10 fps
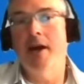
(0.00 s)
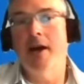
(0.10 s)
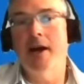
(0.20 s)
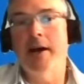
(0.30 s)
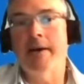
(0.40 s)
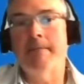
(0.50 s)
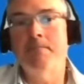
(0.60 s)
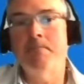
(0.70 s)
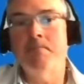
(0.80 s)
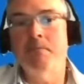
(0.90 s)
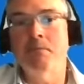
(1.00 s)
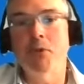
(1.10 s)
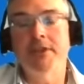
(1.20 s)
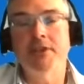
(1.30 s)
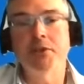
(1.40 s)

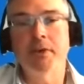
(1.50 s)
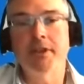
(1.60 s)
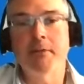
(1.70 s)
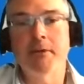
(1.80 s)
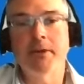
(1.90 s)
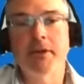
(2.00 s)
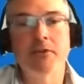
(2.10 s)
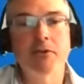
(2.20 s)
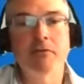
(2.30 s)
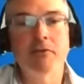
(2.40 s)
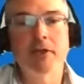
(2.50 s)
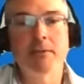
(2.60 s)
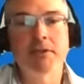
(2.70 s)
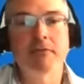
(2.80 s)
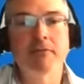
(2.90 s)
Moises, you want to tell me about the two different
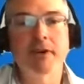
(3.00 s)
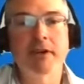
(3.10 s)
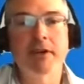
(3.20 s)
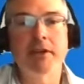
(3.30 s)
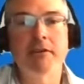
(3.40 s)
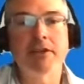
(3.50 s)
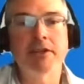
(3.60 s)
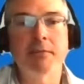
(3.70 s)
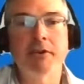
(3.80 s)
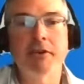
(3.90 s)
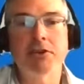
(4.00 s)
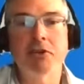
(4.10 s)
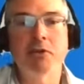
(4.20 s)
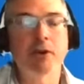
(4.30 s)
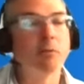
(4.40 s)
types of hearings in
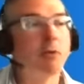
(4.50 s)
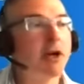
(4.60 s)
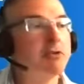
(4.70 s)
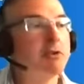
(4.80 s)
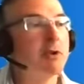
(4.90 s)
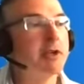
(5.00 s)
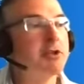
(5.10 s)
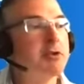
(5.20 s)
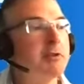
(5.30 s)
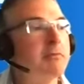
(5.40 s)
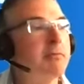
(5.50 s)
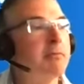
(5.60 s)
immigration court and what goes on at each of them?